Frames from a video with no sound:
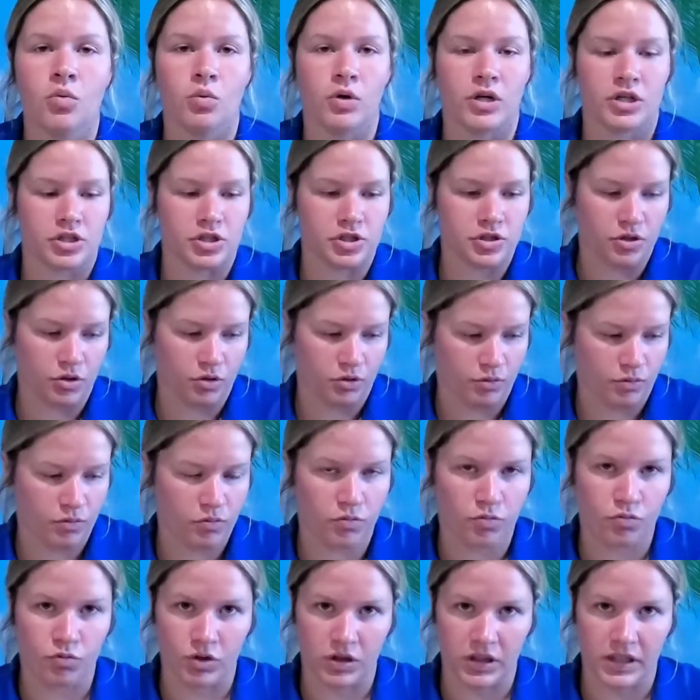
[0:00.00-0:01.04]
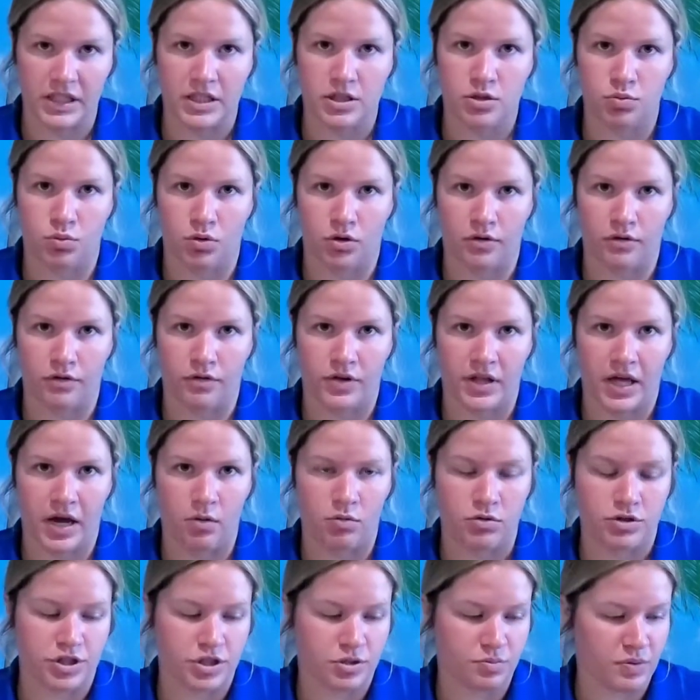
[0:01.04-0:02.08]
which the release word for
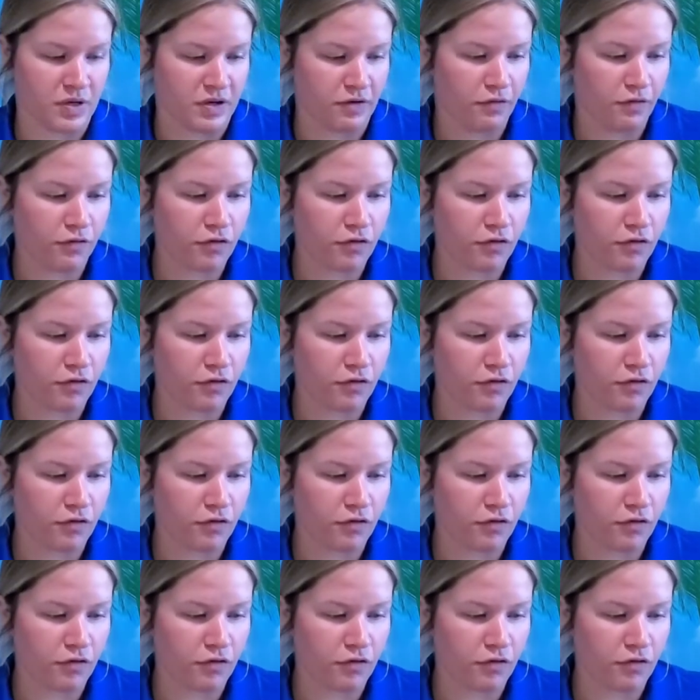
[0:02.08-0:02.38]
that would just be